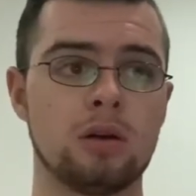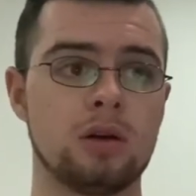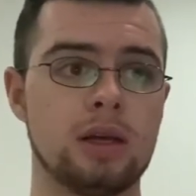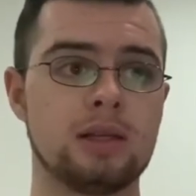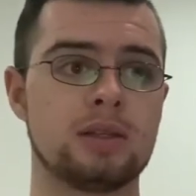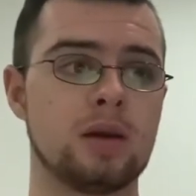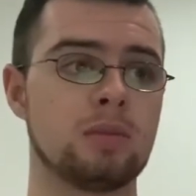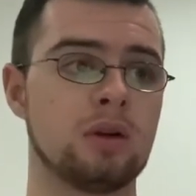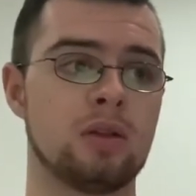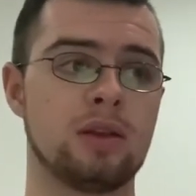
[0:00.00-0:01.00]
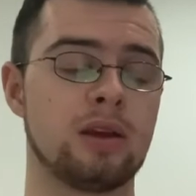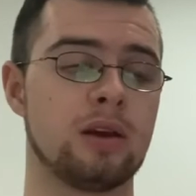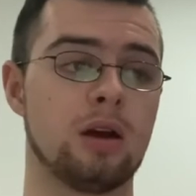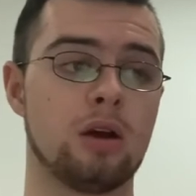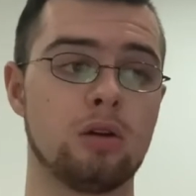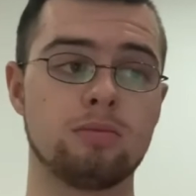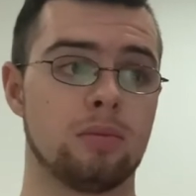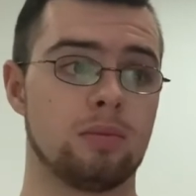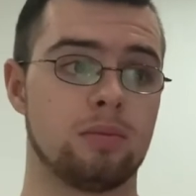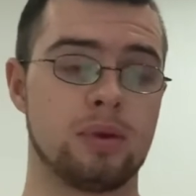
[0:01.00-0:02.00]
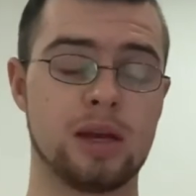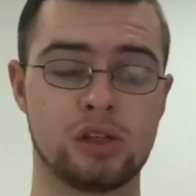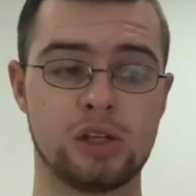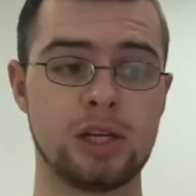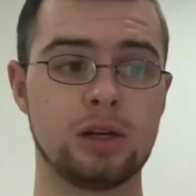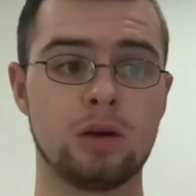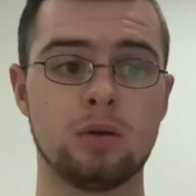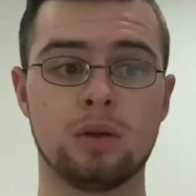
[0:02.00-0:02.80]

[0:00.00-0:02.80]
Istanbul, I think, at home. PSG know